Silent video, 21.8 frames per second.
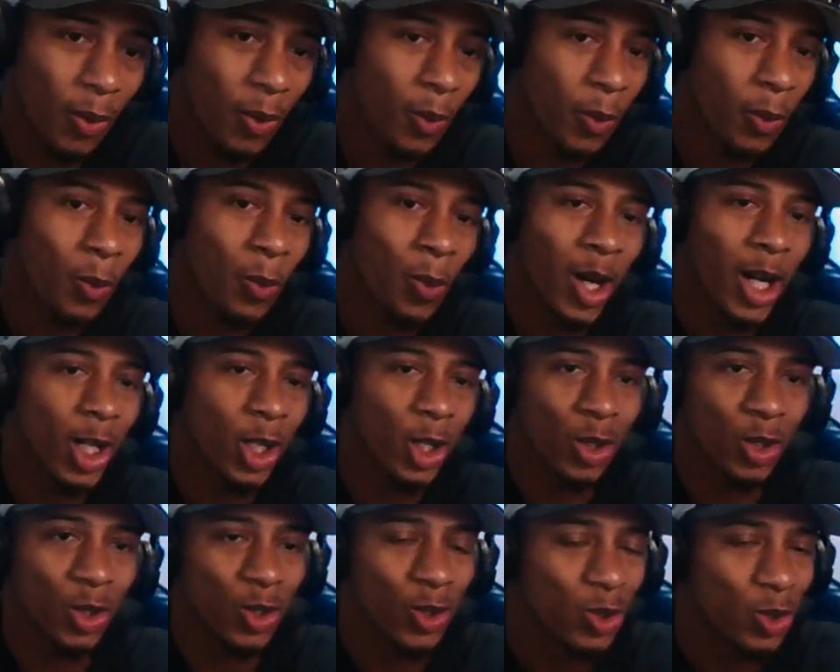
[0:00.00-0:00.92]
What it do,
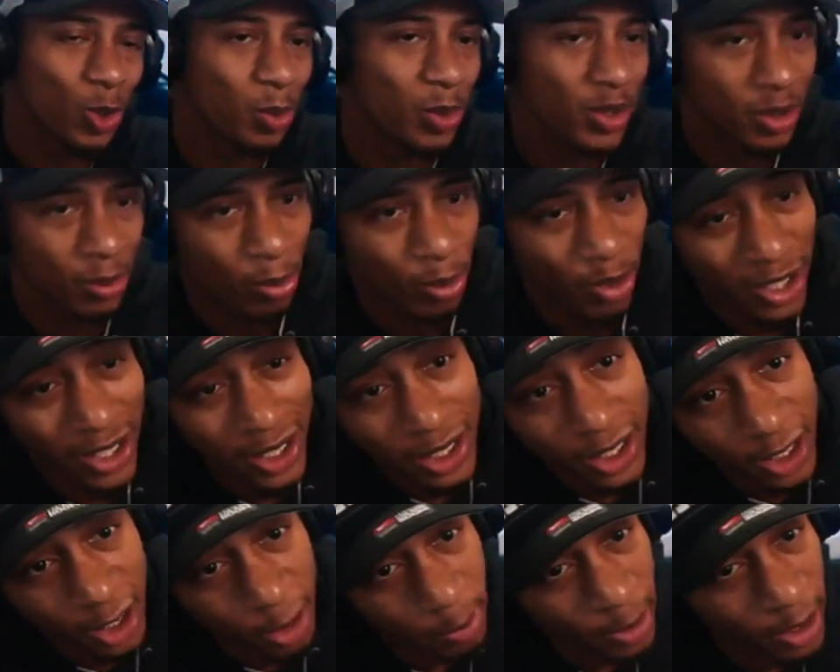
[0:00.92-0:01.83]
YouTube? It's your boy
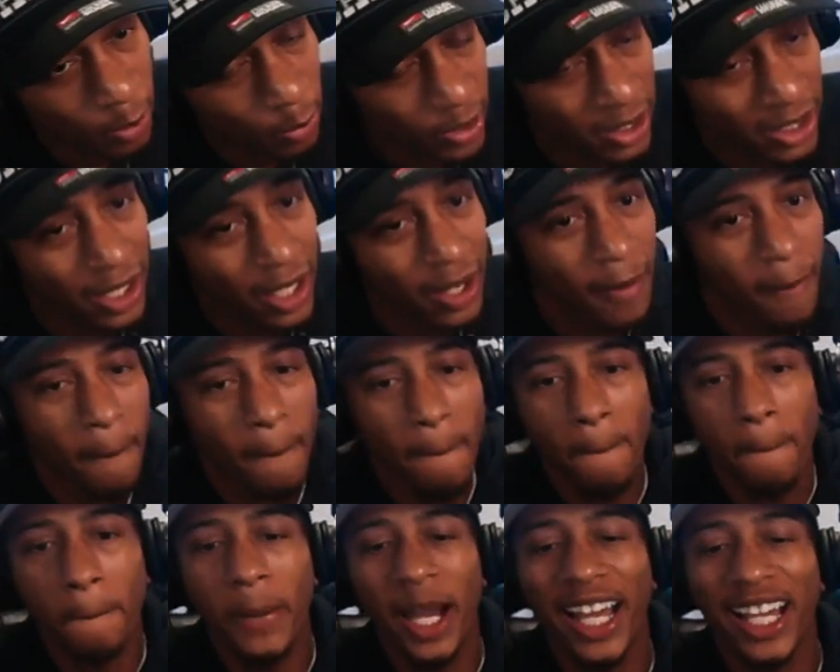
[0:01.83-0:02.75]
Dev, man. We
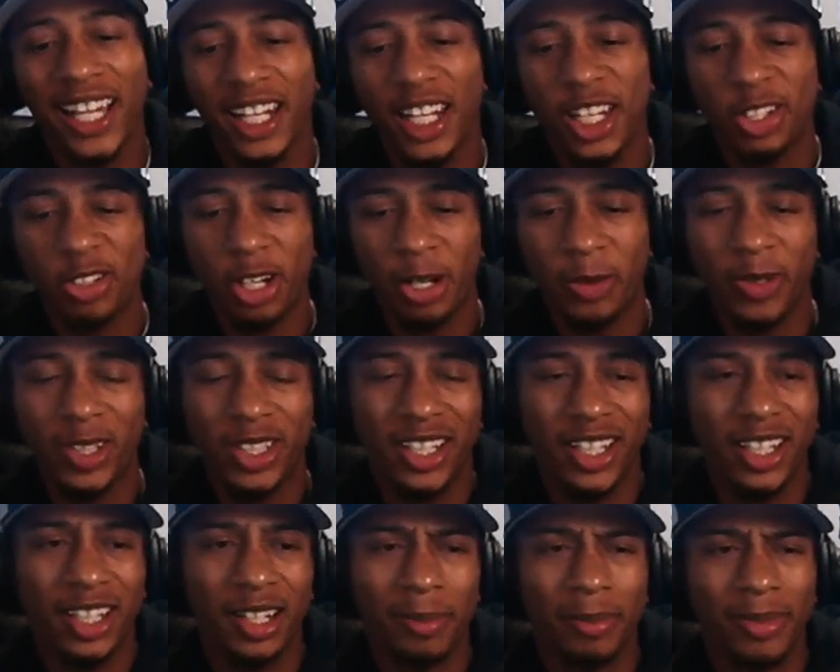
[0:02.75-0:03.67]
back in the trap and
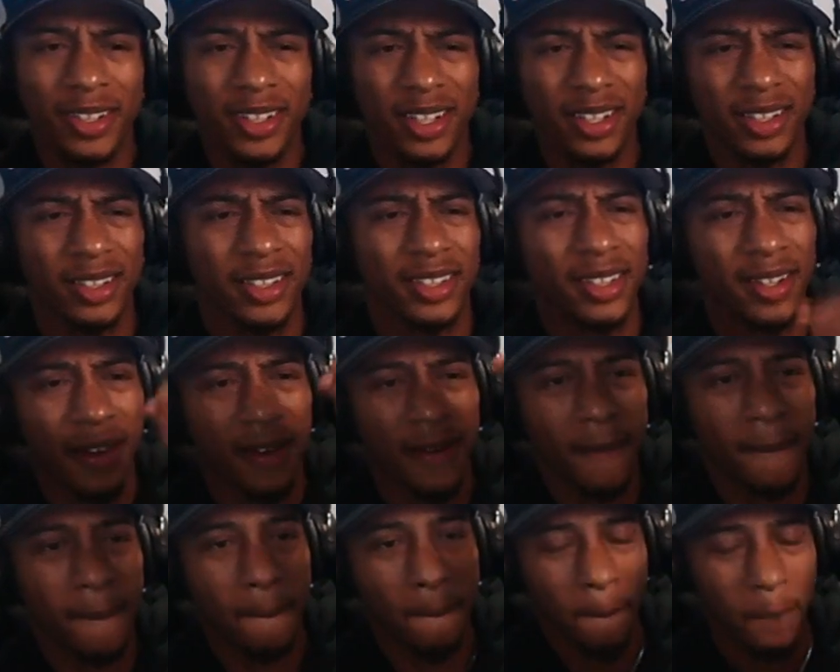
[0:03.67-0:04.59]
cooking up another
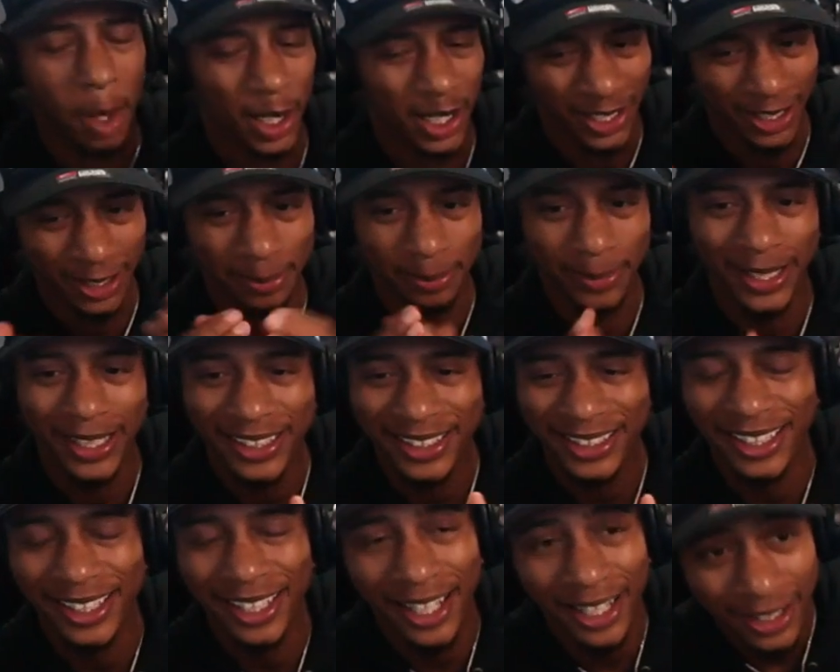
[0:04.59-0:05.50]
banger, man,
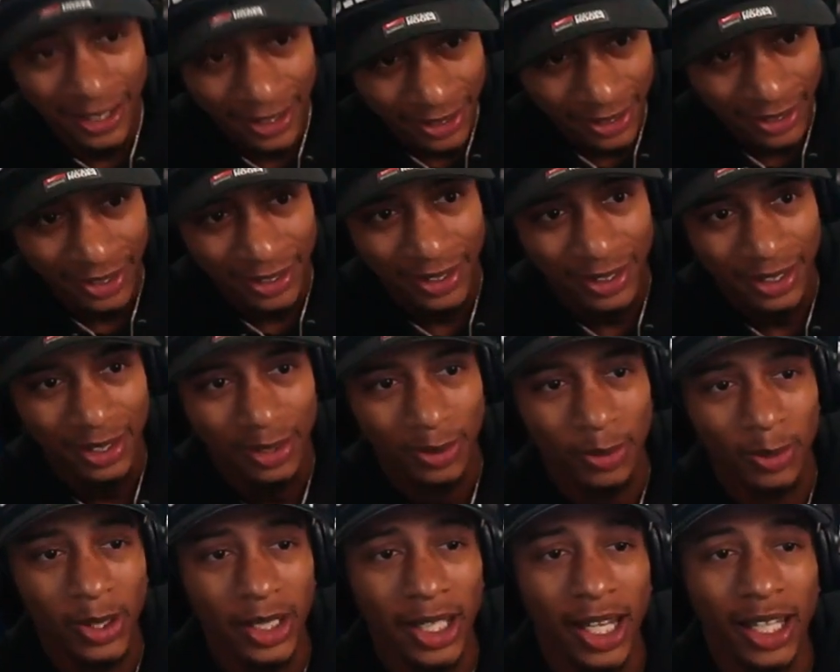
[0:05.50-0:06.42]
today.
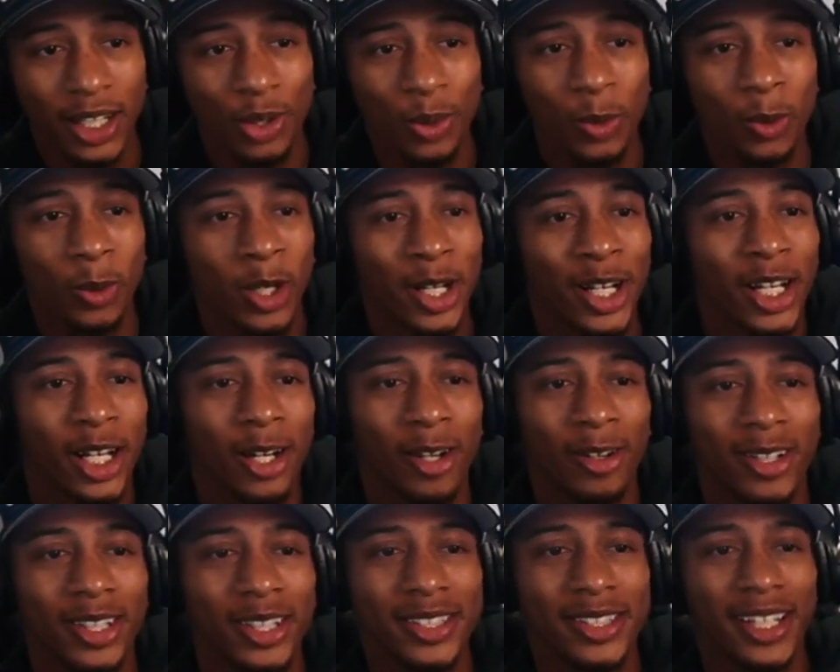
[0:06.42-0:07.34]
We got the one and
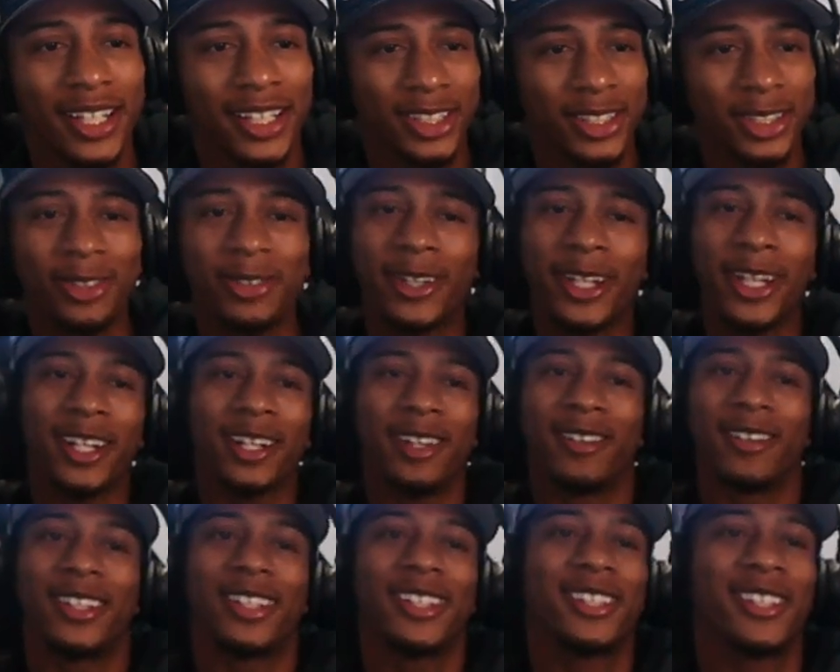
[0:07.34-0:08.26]
only Sexyy Red
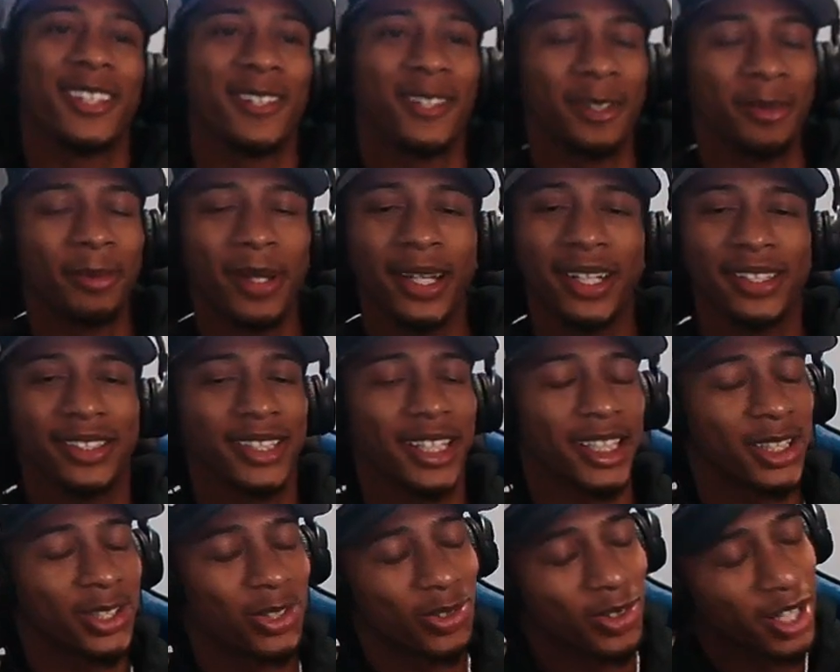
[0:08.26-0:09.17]
on the channel, man.
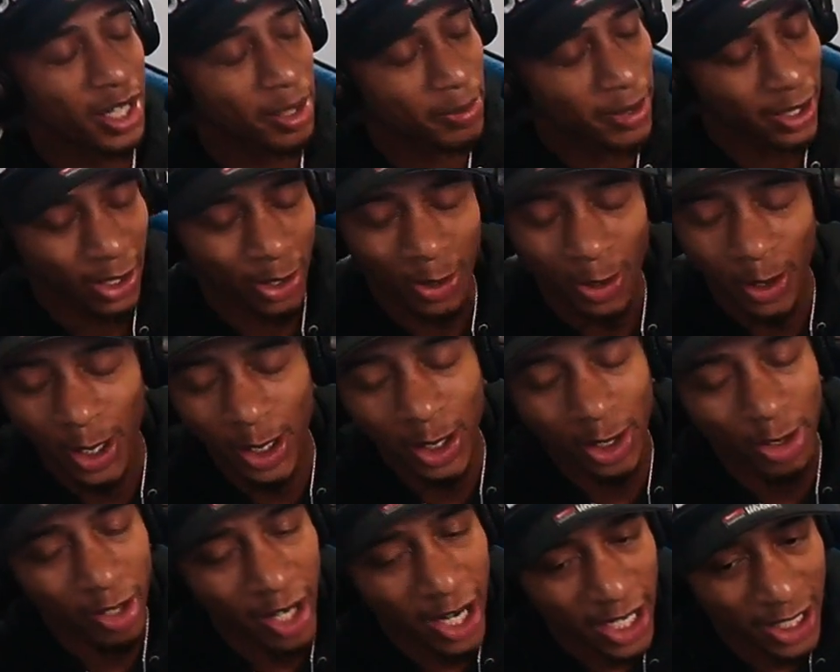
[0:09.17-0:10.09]
Sexyy Red been going
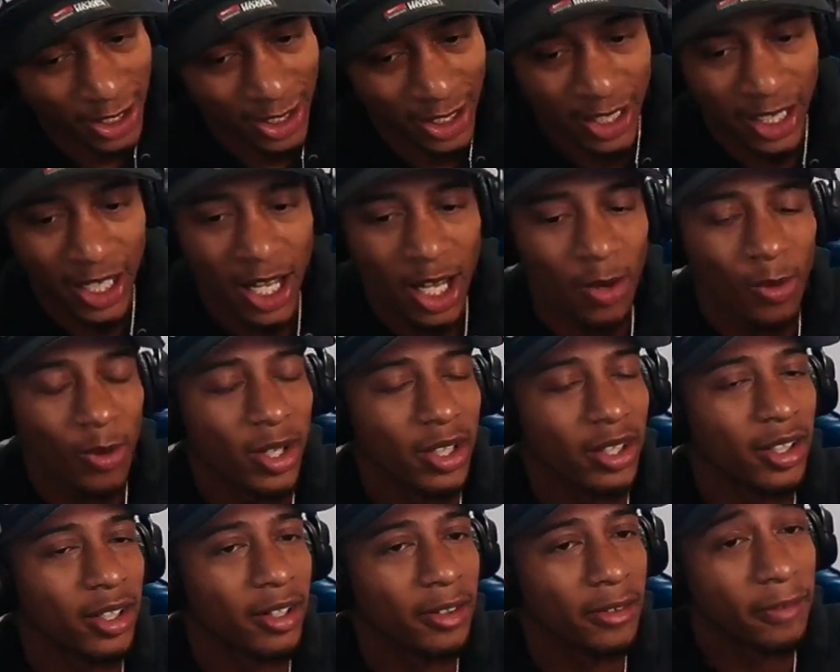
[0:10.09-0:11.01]
crazy
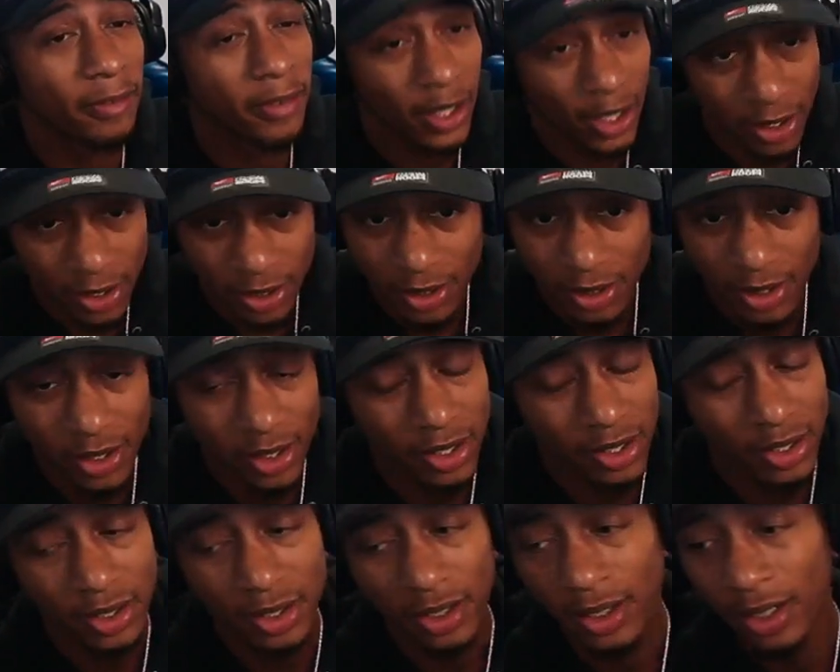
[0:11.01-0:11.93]
with the
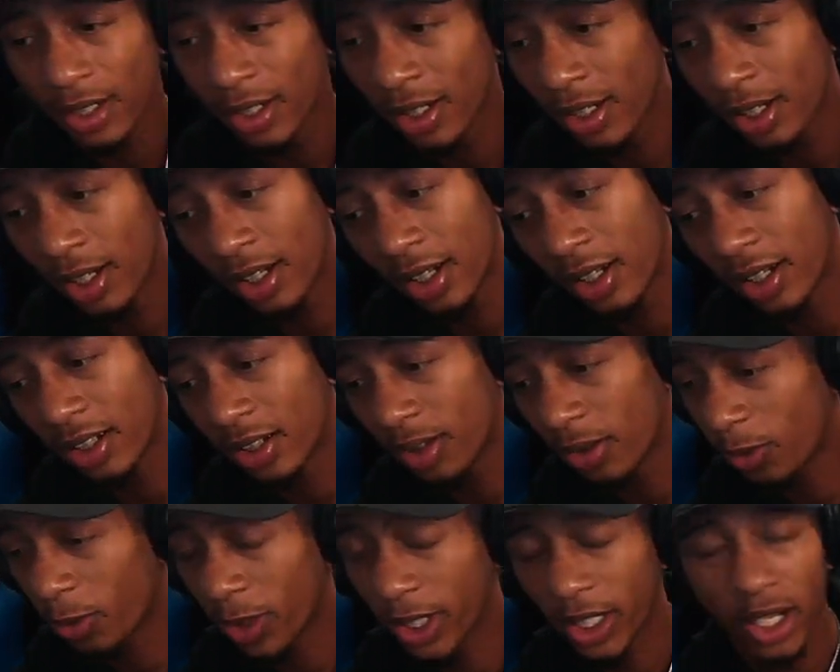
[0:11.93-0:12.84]
features,
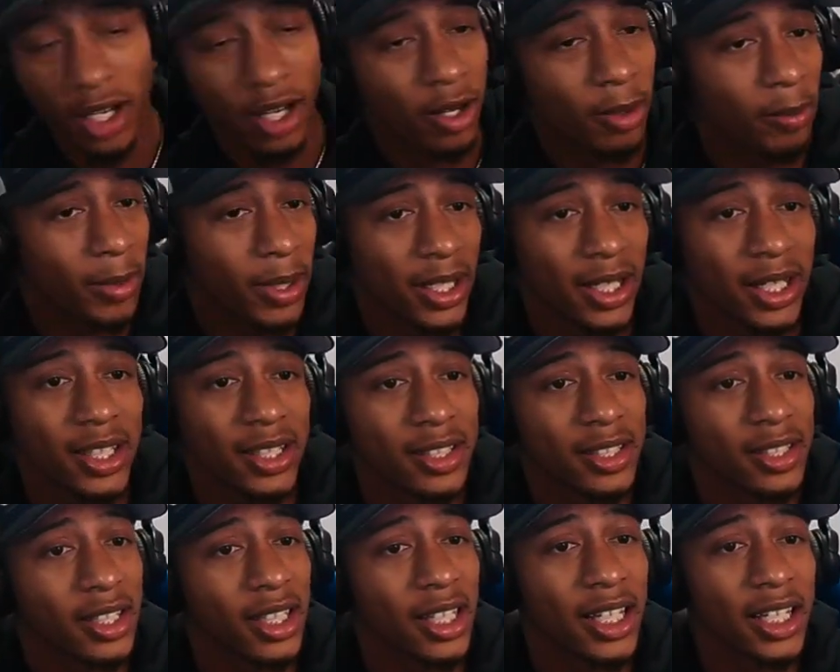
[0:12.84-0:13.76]
with her being
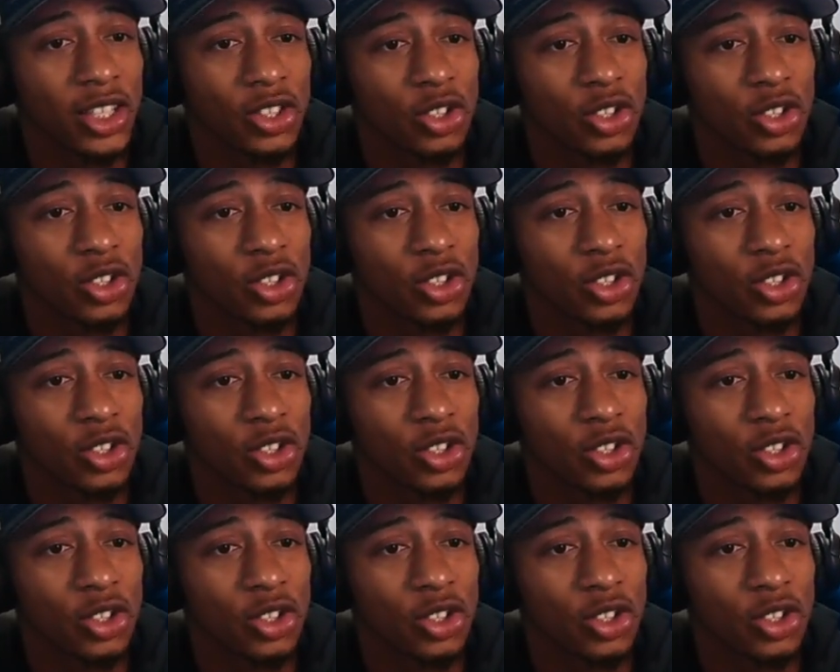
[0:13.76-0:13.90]
seen.